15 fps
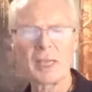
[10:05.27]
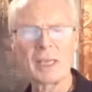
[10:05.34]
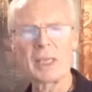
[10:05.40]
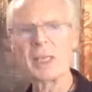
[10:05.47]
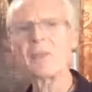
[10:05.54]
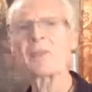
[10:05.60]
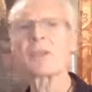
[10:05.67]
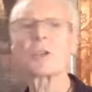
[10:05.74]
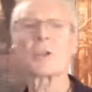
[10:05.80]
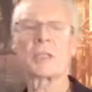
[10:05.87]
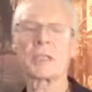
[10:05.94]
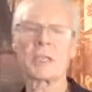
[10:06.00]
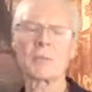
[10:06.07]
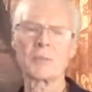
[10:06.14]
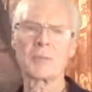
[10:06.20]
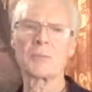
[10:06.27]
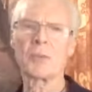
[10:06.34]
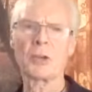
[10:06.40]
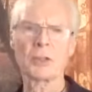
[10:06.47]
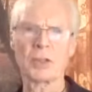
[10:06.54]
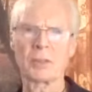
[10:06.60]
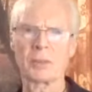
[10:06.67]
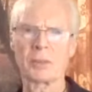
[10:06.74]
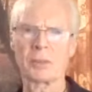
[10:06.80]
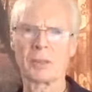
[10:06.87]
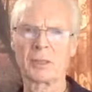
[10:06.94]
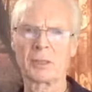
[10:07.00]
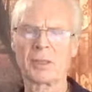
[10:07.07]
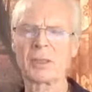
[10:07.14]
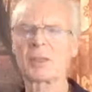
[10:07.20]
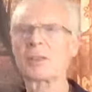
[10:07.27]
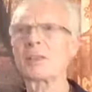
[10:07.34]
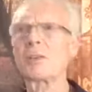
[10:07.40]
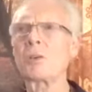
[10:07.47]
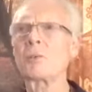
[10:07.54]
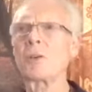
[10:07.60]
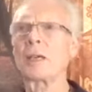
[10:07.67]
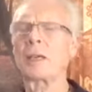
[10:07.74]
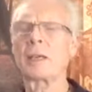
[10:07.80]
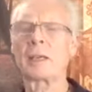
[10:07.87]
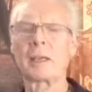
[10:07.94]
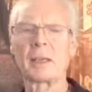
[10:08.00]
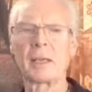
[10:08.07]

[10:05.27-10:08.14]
even though it seems impossible. You think, no way.